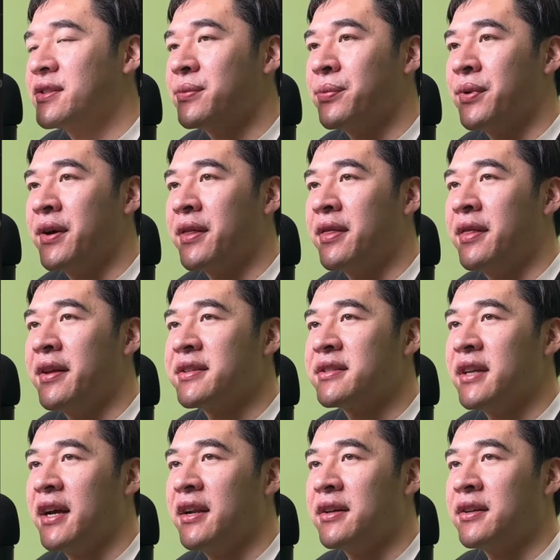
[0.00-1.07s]
with this
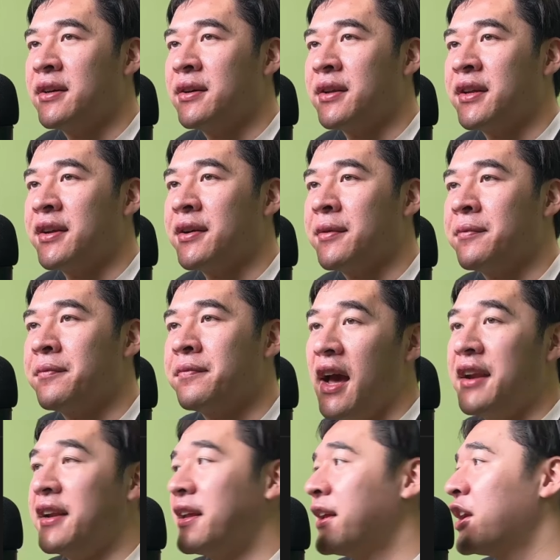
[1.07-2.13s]
line of code here.
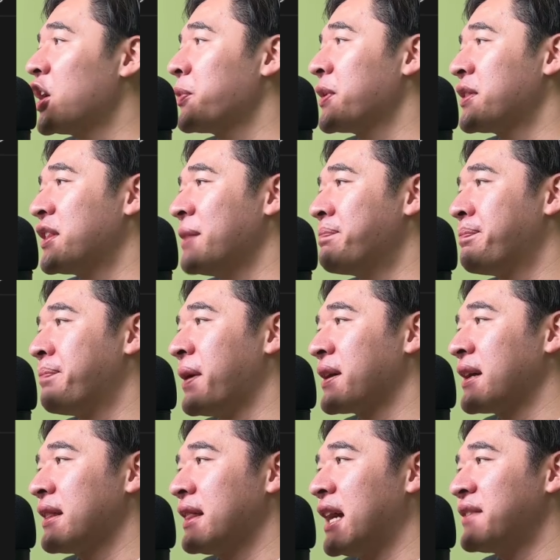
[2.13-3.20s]
And then here with the
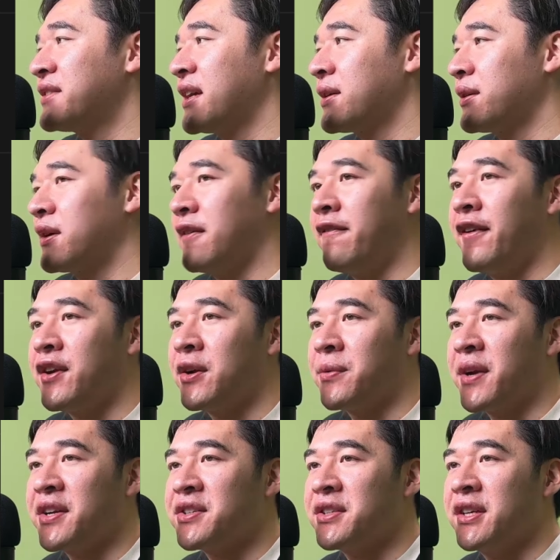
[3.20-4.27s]
bucket lifecycle
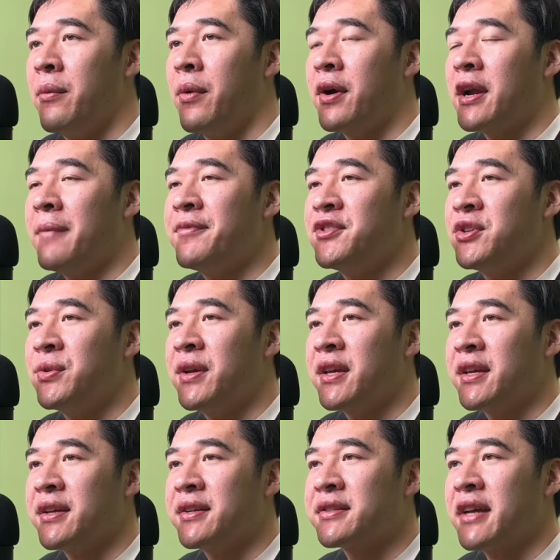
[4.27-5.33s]
configuration, what I'm doing
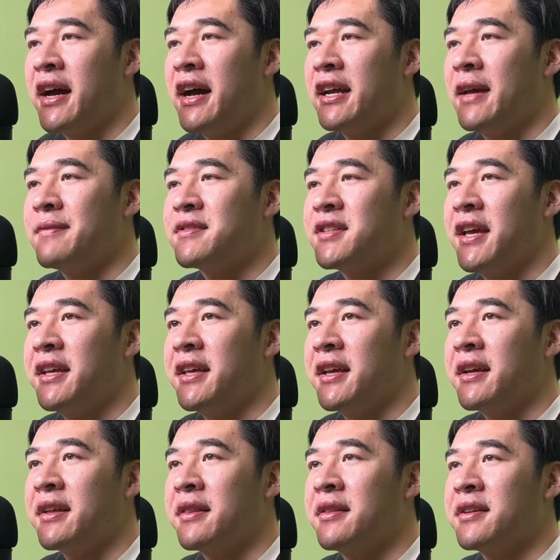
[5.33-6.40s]
is I am
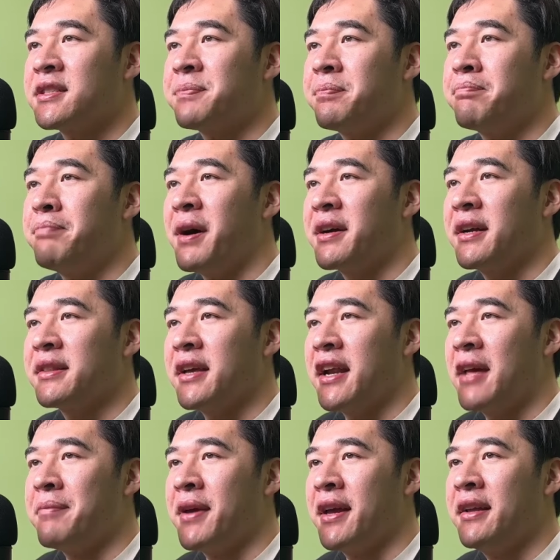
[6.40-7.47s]
taking this bucket that
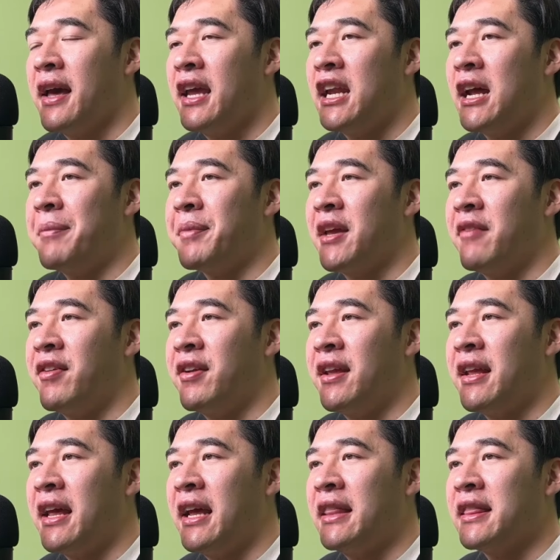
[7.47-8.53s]
I made and I'm giving
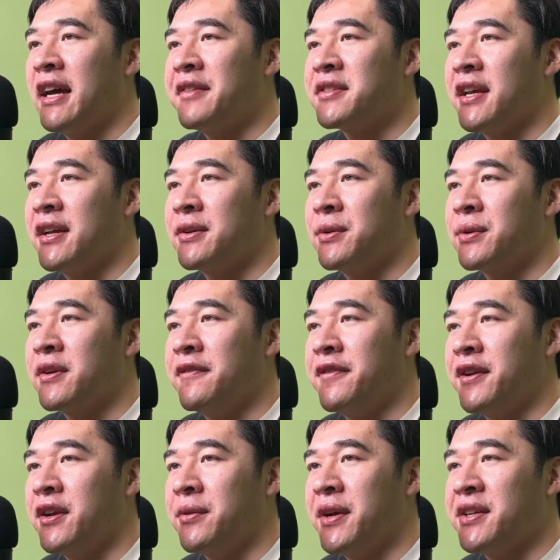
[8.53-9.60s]
it a lifecycle
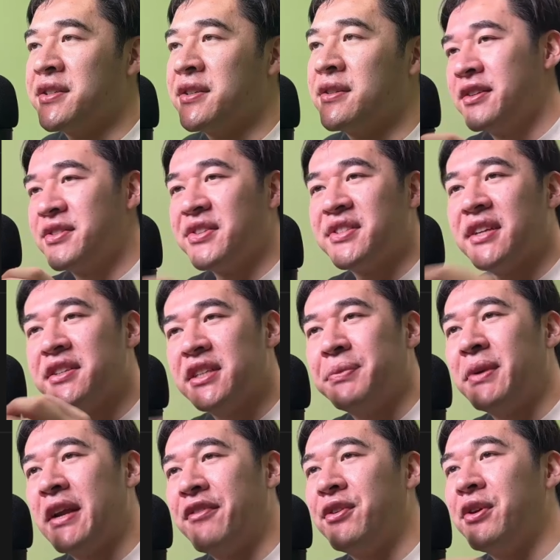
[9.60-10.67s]
configuration. So essentially,
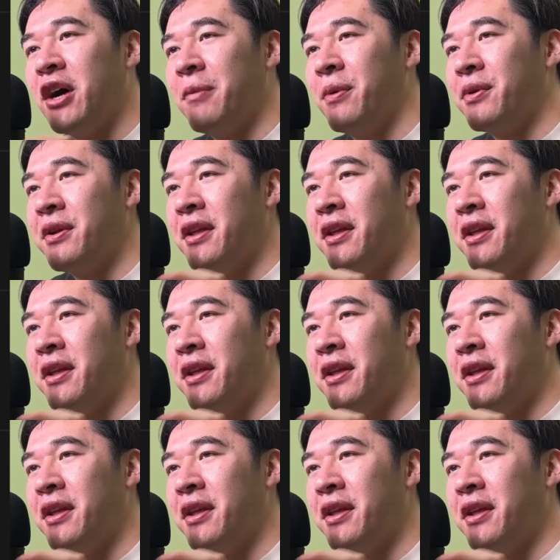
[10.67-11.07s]
whenever you upload an